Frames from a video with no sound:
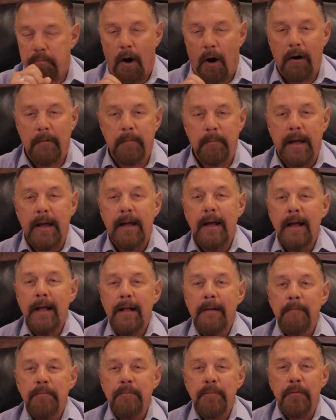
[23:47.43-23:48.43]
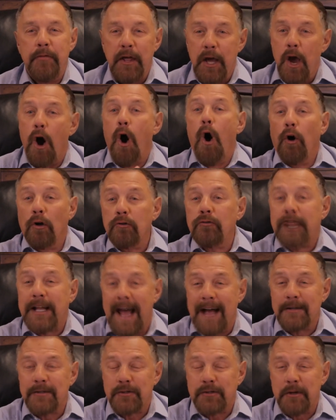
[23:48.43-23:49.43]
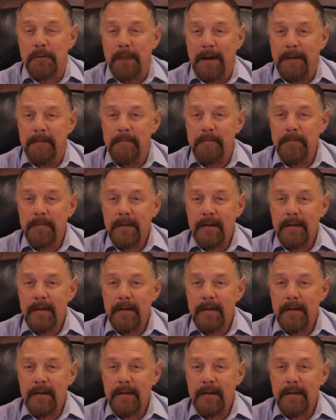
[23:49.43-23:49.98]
pardon me, the Old Testament.